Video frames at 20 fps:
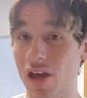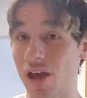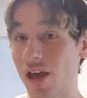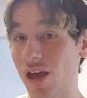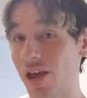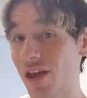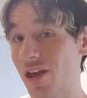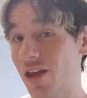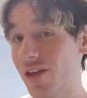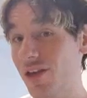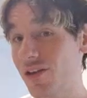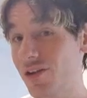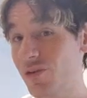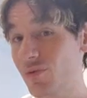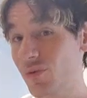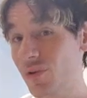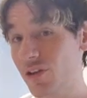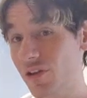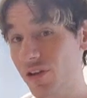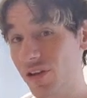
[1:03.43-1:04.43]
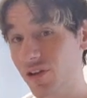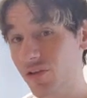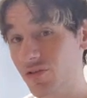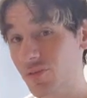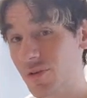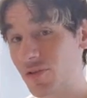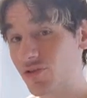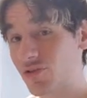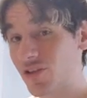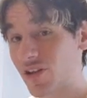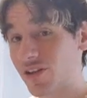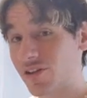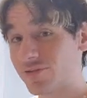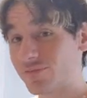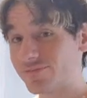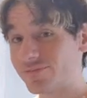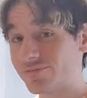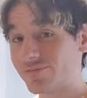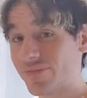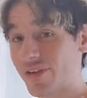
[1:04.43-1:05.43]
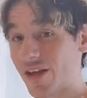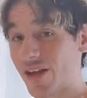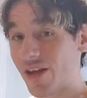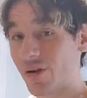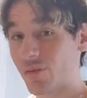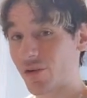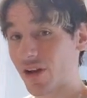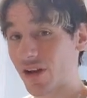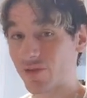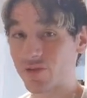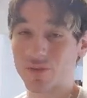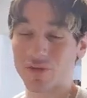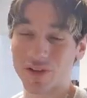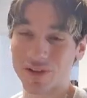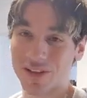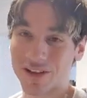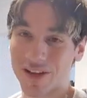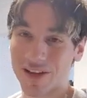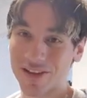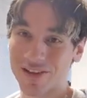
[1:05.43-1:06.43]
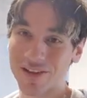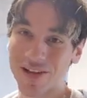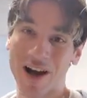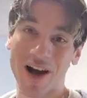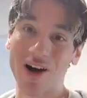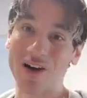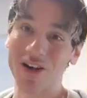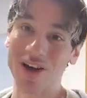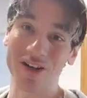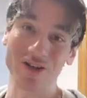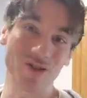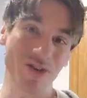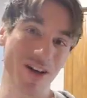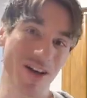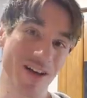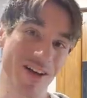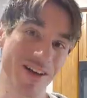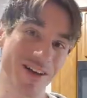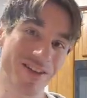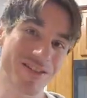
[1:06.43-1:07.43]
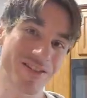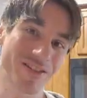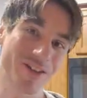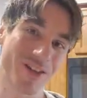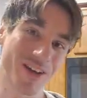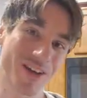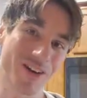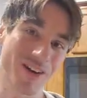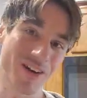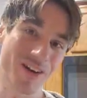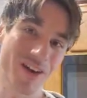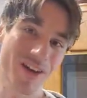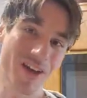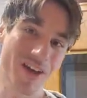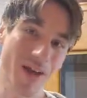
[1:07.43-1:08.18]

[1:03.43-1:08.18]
and we're going to get those pictures taken. And we're going to have some fun today. I'll catch you guys later.